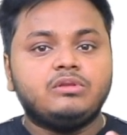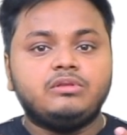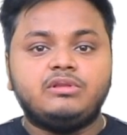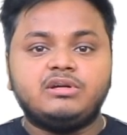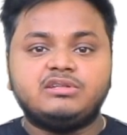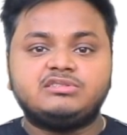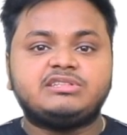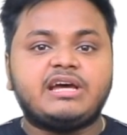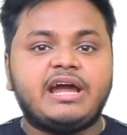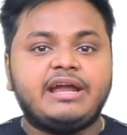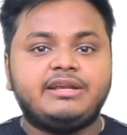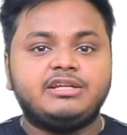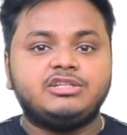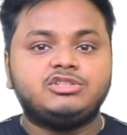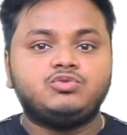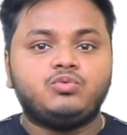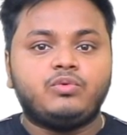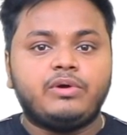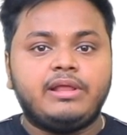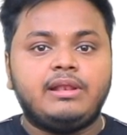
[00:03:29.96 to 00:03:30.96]
the site
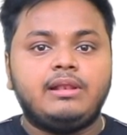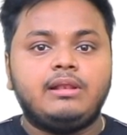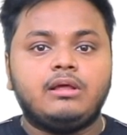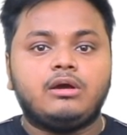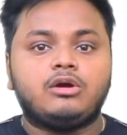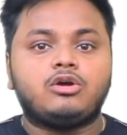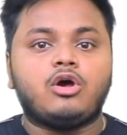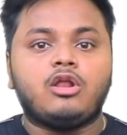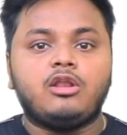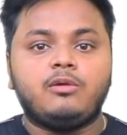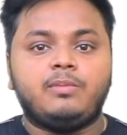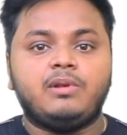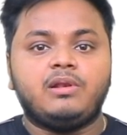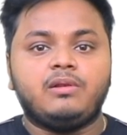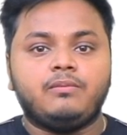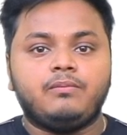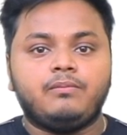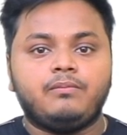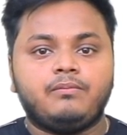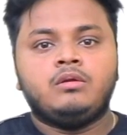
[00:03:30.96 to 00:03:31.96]
is well crawlable.
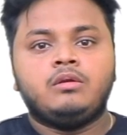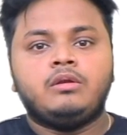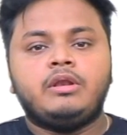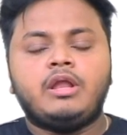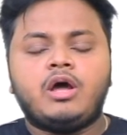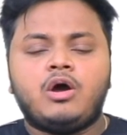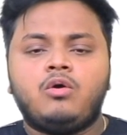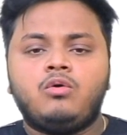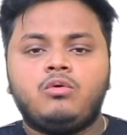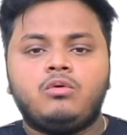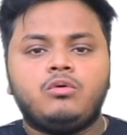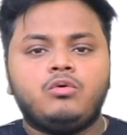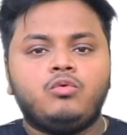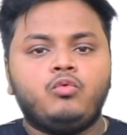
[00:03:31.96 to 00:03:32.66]
Now